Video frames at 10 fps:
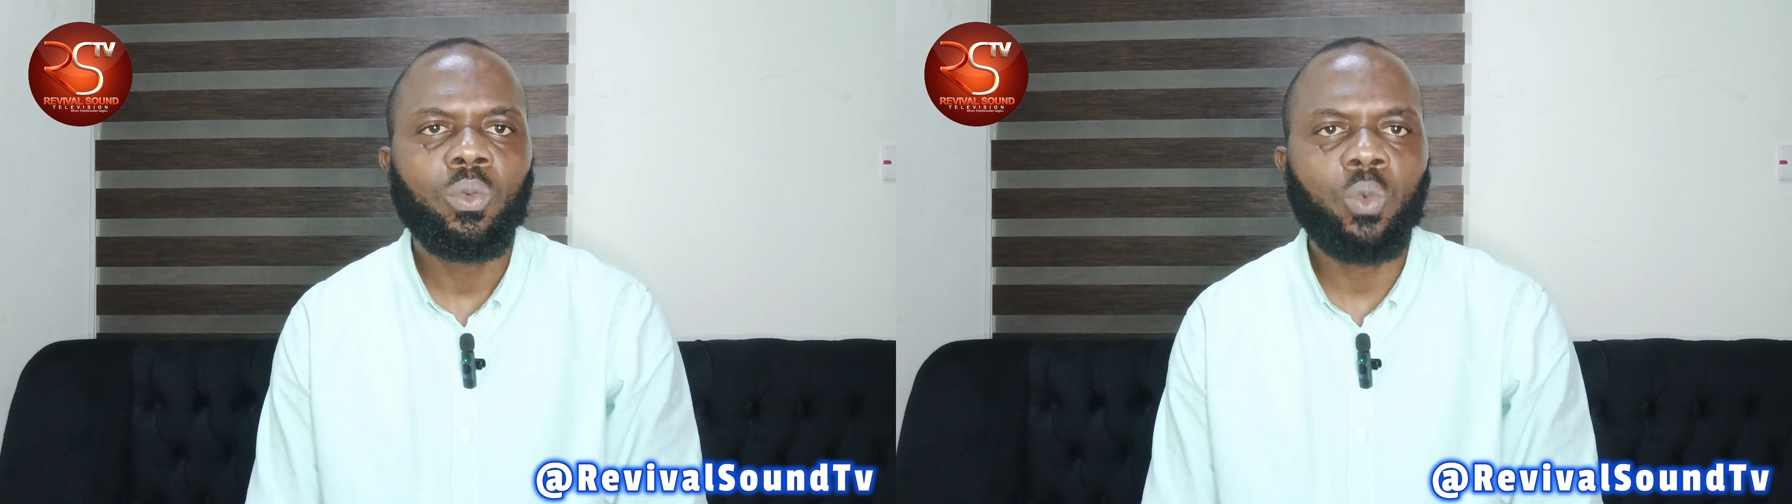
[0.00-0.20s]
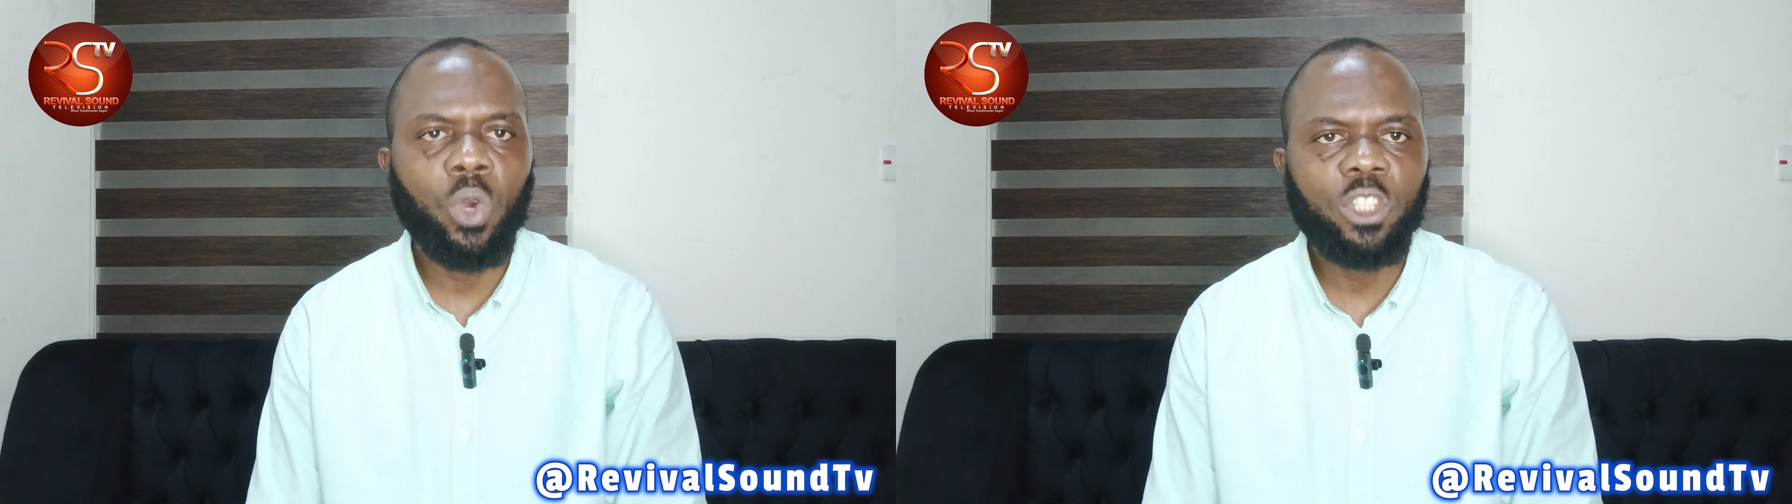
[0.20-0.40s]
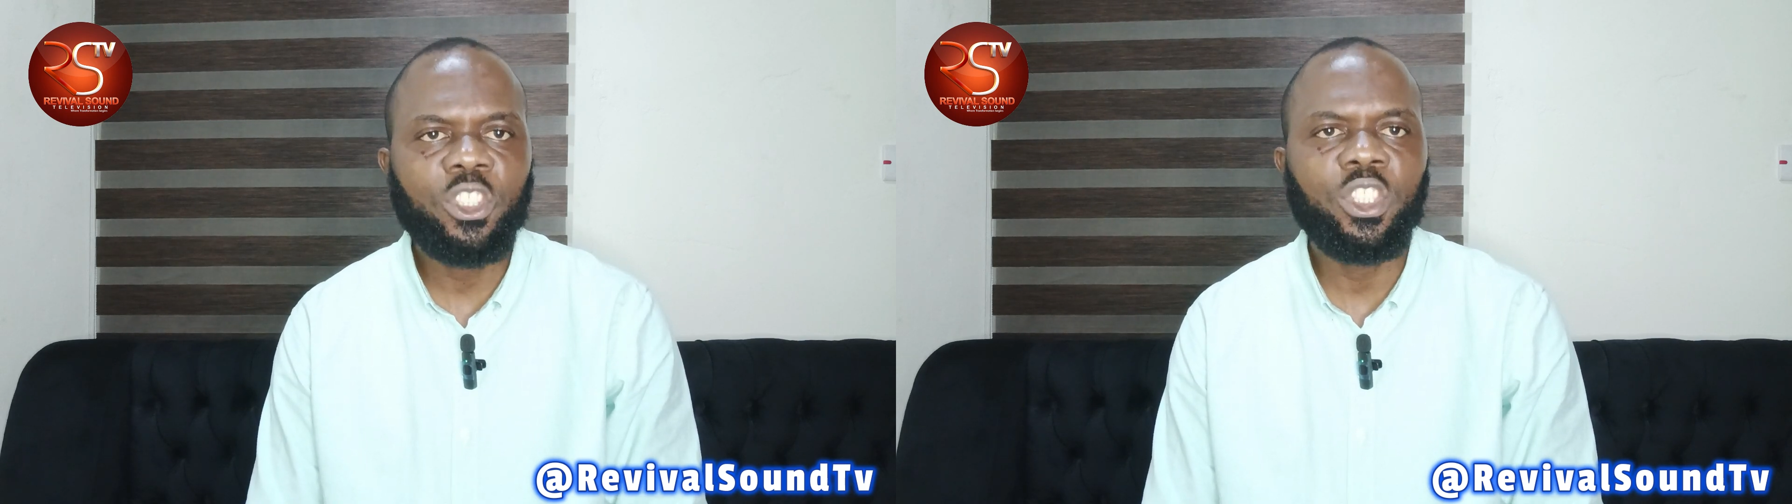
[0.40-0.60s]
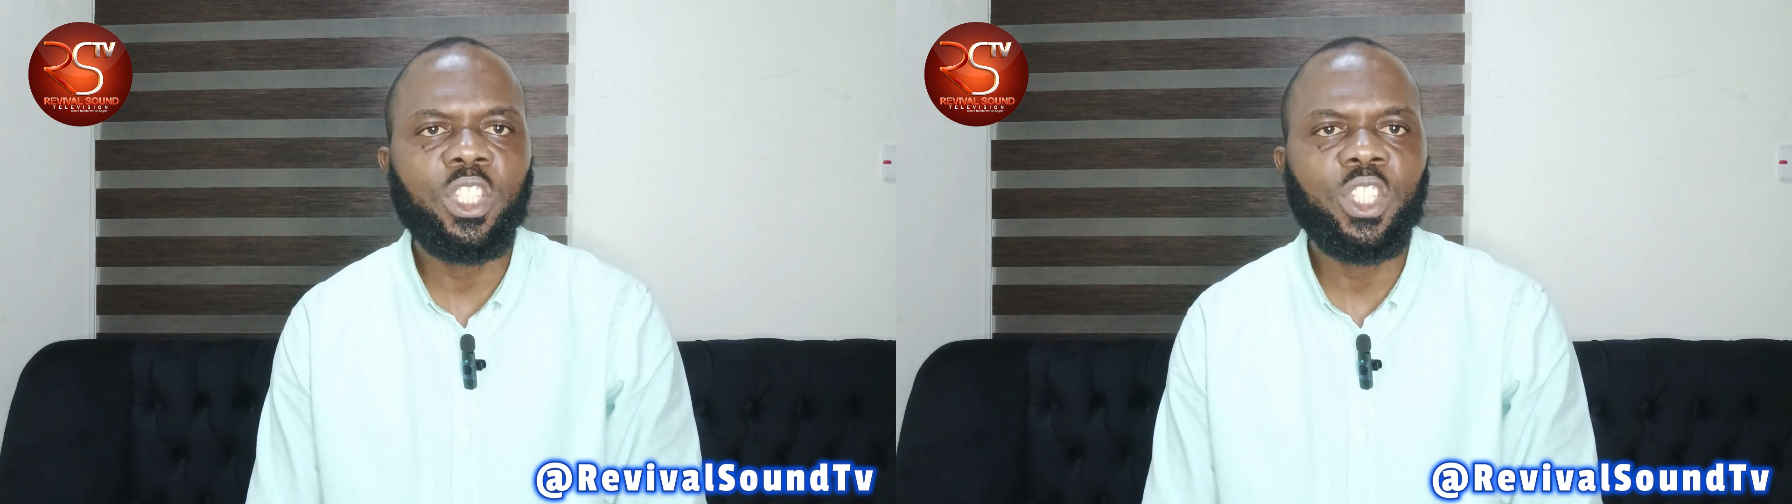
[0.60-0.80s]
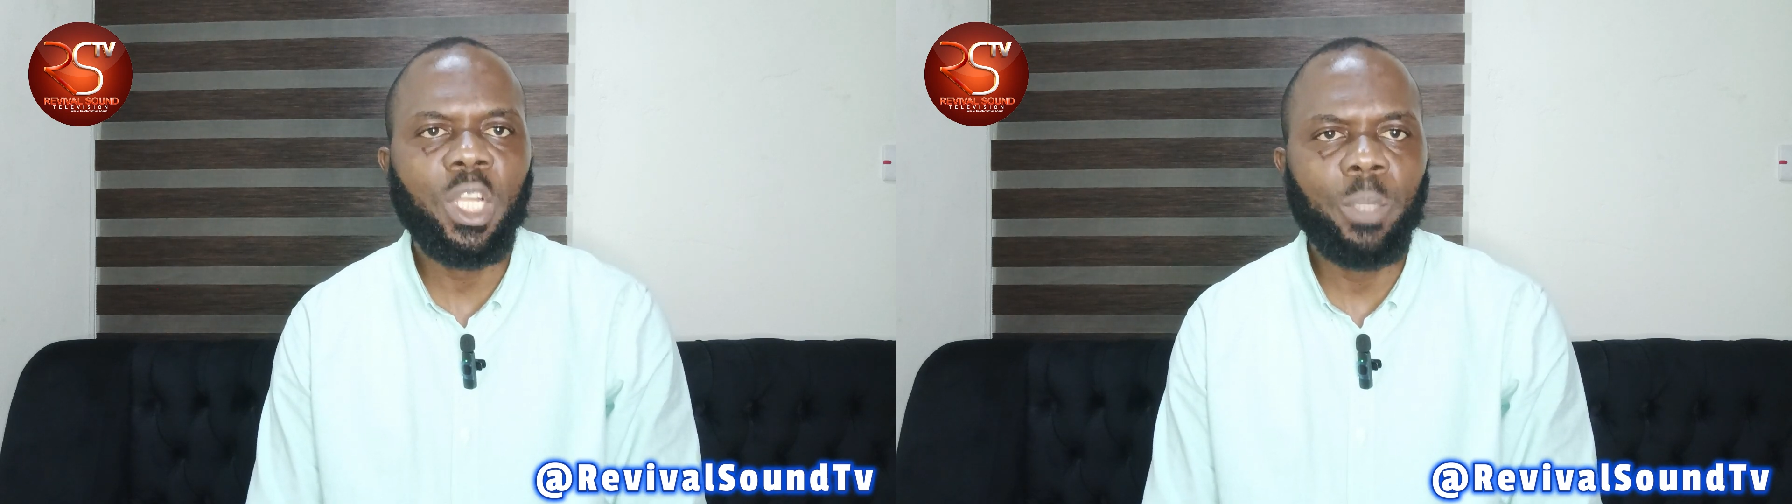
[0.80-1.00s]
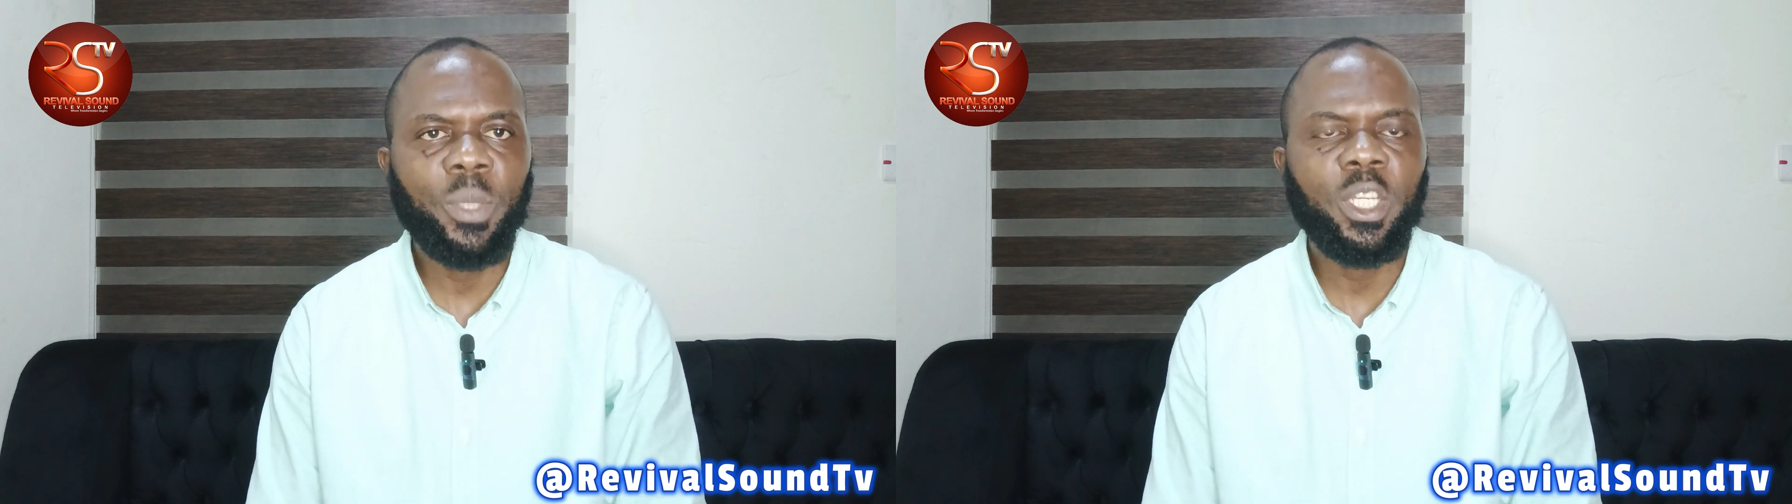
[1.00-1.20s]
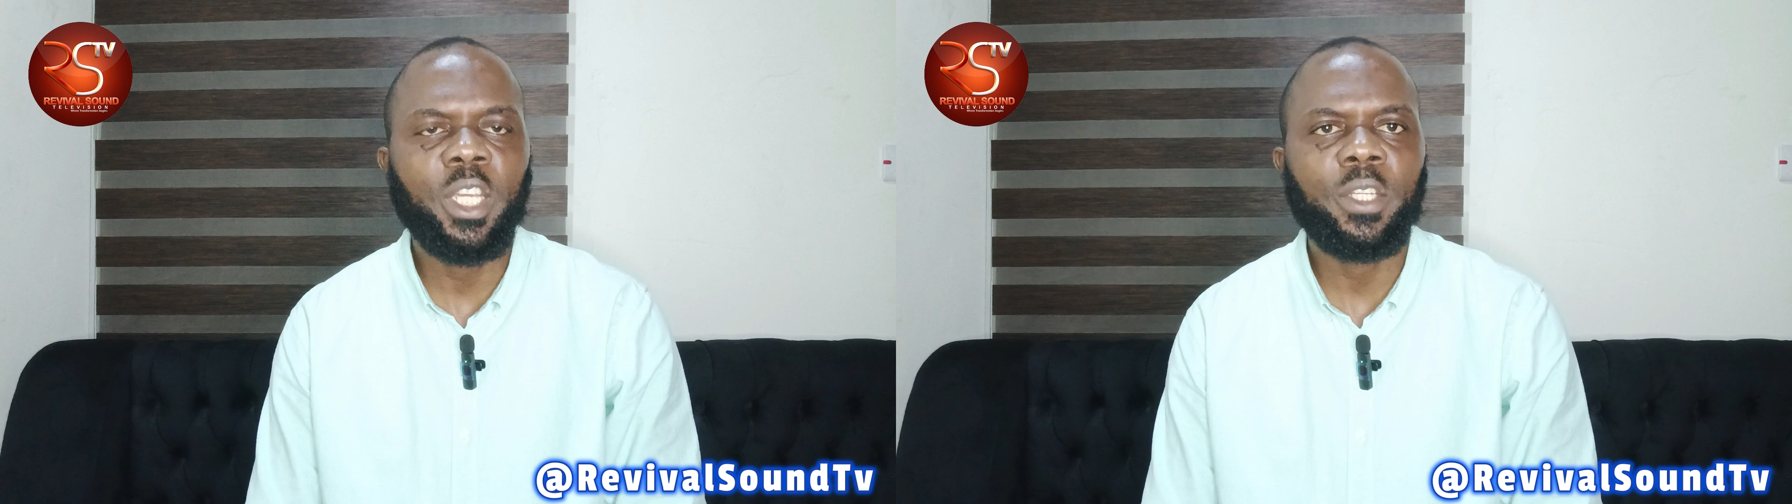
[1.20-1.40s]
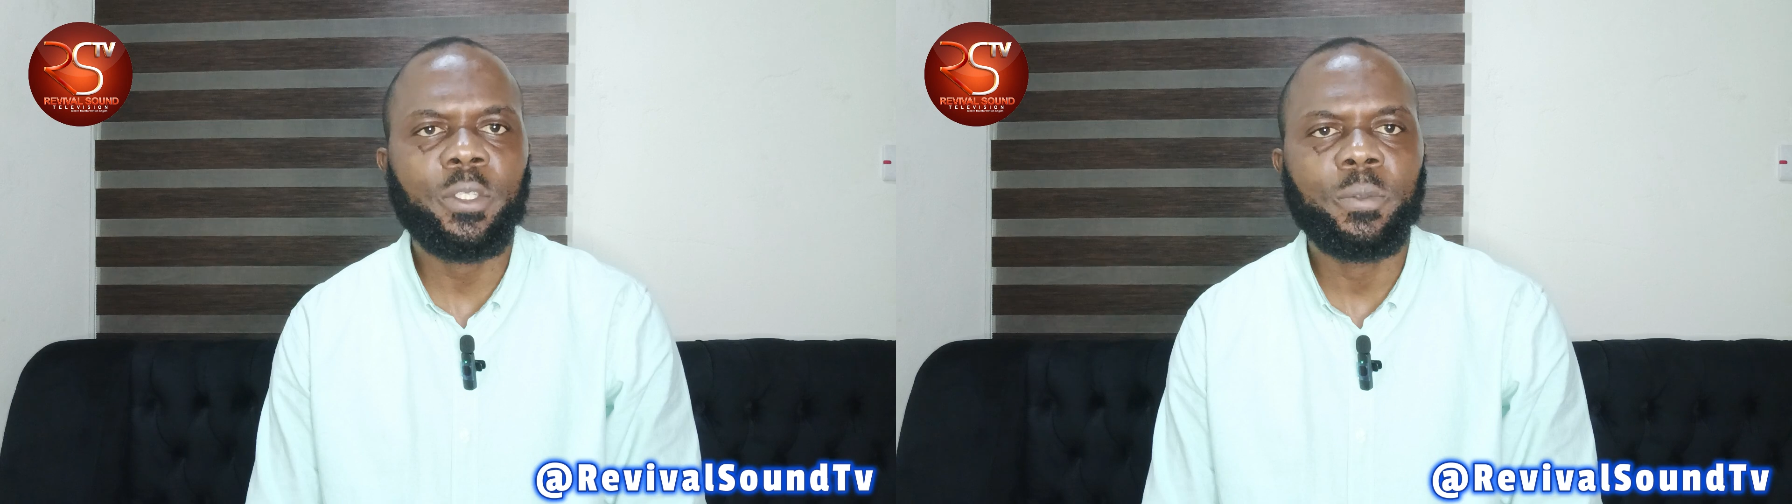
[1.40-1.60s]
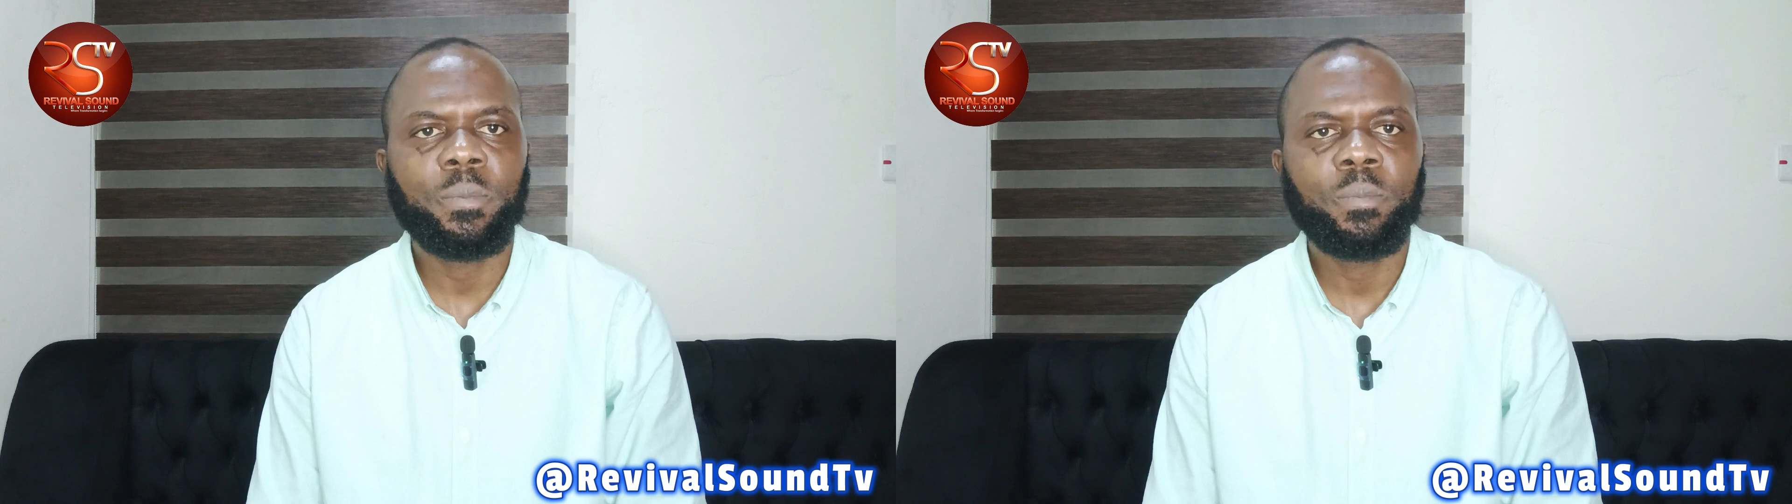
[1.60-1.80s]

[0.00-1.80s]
watch this clip again,